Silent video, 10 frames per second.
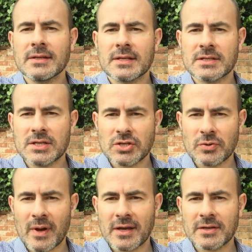
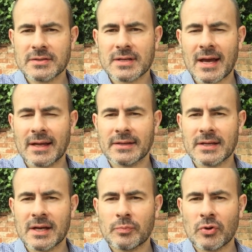decision makers, and
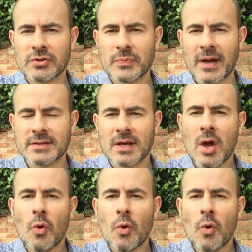prospects,